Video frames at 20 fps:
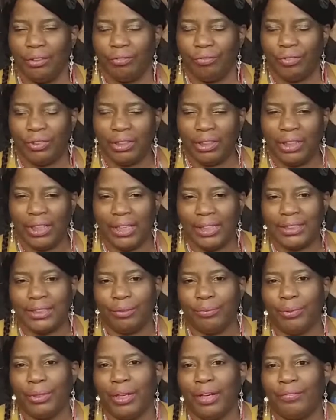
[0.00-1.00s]
realize
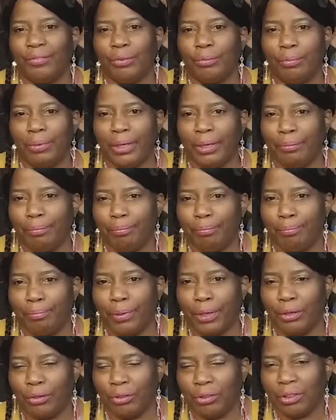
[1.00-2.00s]
that we have to make
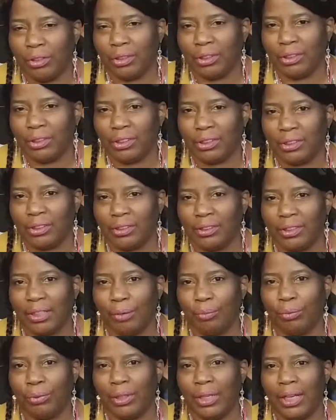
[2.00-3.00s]
better goods
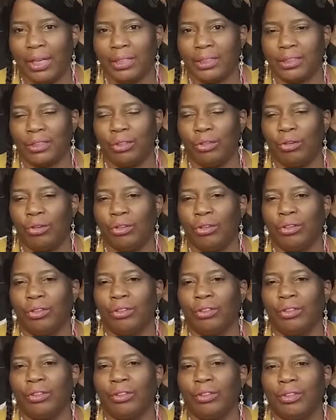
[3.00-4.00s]
that will last longer